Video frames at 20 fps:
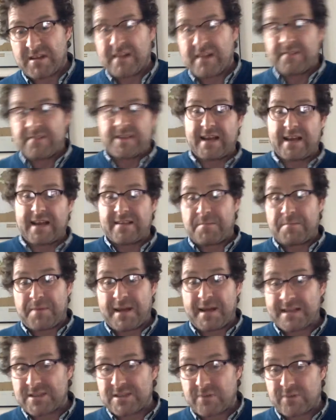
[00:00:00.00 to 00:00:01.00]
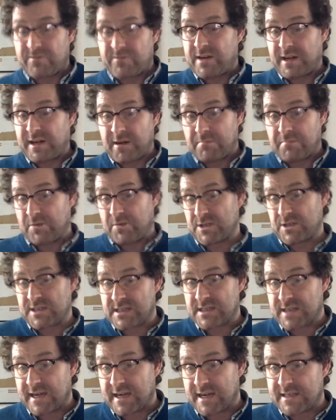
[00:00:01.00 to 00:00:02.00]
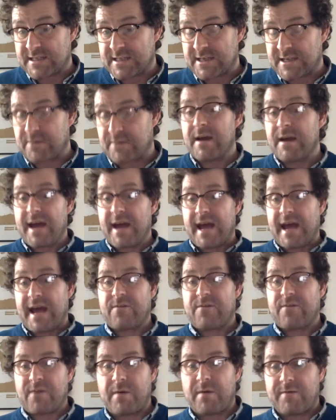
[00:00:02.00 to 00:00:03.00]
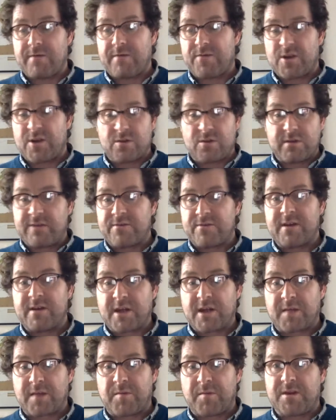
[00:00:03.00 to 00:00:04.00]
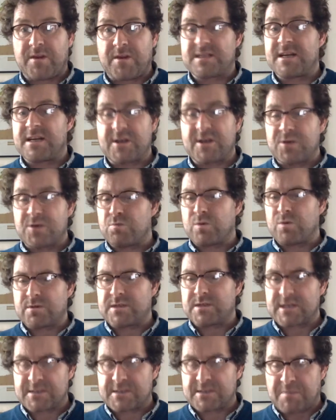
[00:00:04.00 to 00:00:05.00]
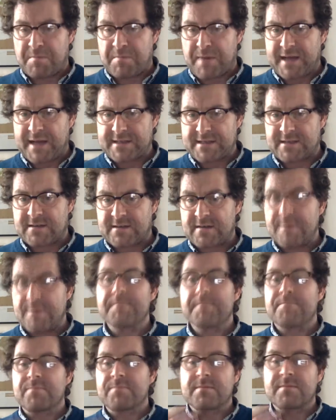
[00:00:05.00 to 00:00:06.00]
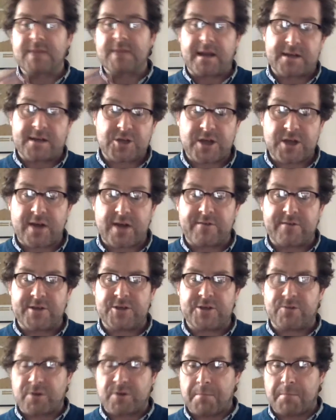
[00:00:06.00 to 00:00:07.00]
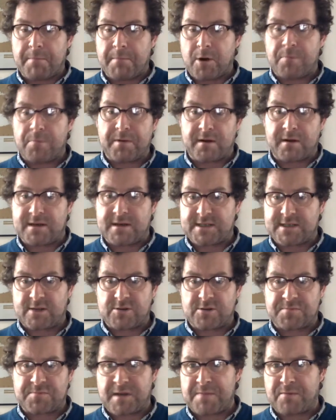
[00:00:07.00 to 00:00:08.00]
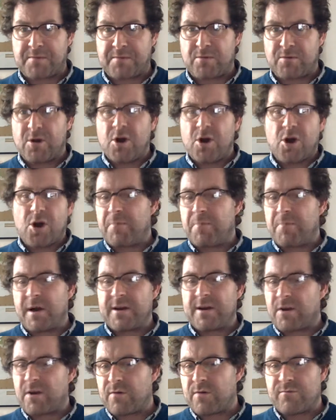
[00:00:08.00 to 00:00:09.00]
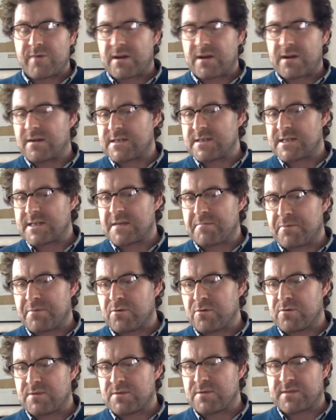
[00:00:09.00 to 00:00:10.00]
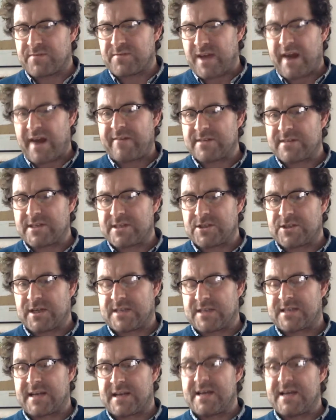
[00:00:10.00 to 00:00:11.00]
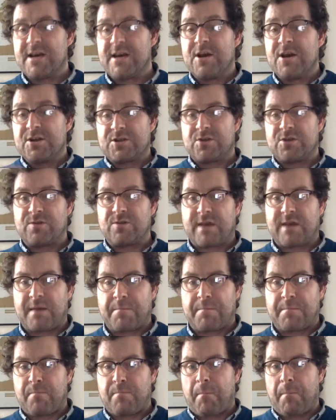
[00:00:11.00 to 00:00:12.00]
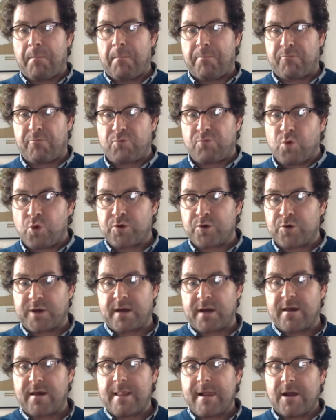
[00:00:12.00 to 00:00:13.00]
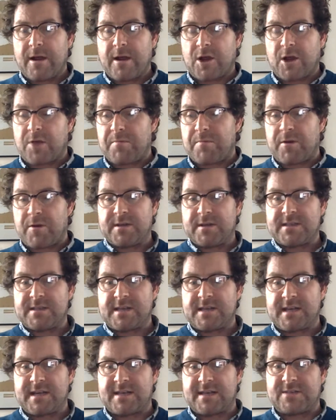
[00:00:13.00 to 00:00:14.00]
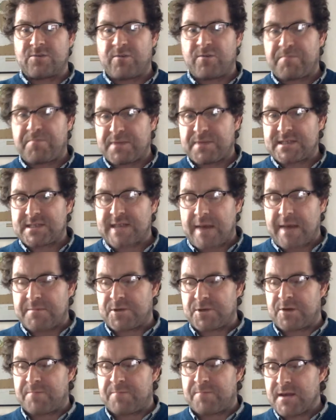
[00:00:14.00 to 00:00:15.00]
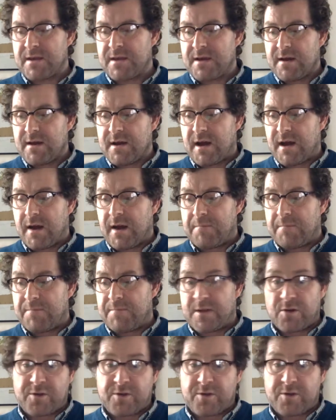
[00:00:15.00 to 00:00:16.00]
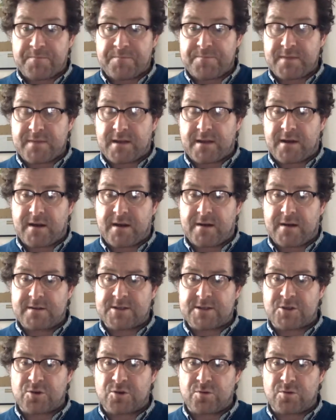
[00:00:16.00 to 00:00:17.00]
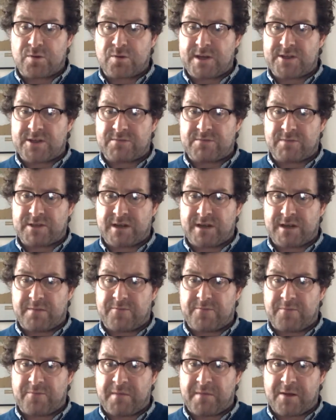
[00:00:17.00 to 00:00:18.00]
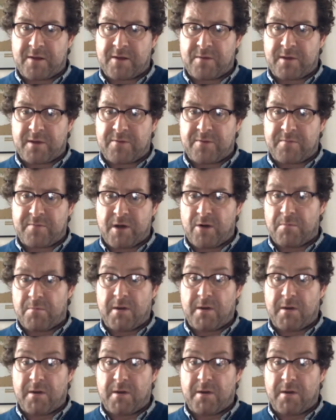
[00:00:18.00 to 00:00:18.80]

then the pier's not really got much to say to you. If, however, you live in a community and you want it to be better, then a share issue can mobilize those people who might not have realized the importance of the heritage asset to that broader community sort of perception. Um, the other uh, two, which which I'm familiar with or most